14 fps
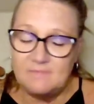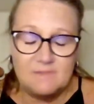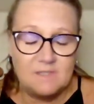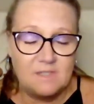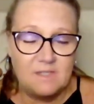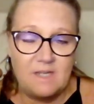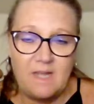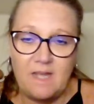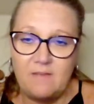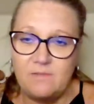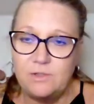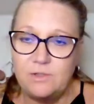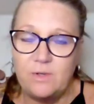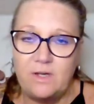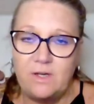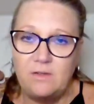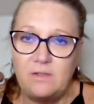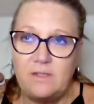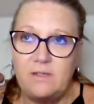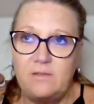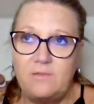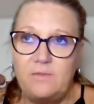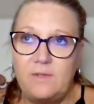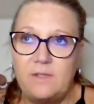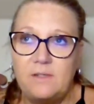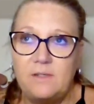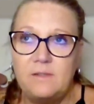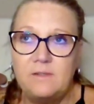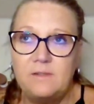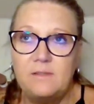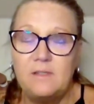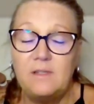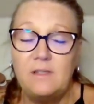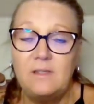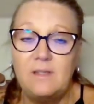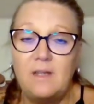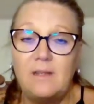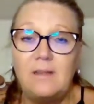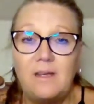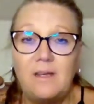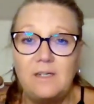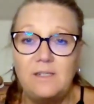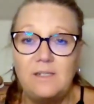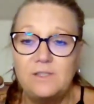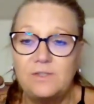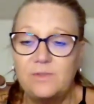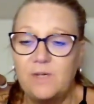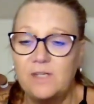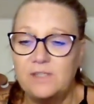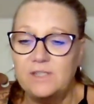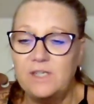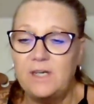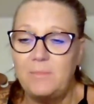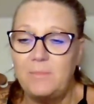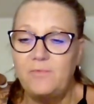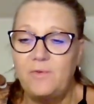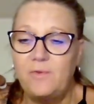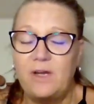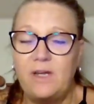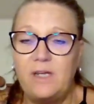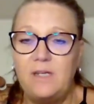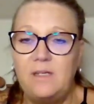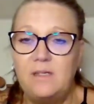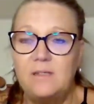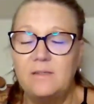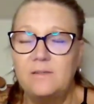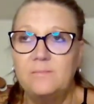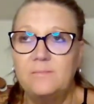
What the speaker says: it's going to have a trail of a lot of destruction, I'm afraid.